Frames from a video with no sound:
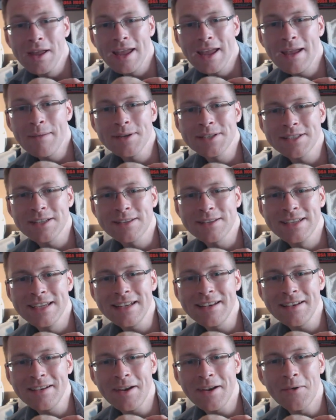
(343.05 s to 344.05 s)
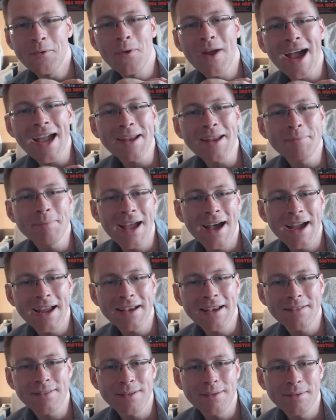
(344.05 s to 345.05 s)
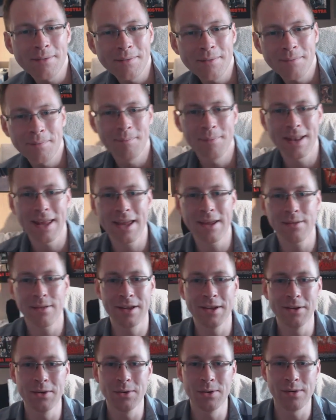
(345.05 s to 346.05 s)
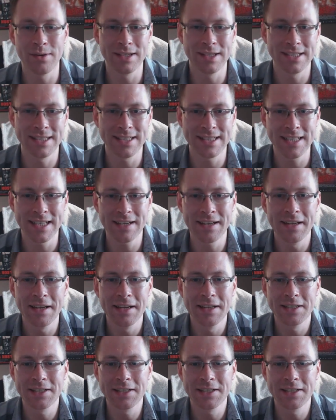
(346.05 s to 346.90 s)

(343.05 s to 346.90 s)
images hidden right behind the place I usually sit.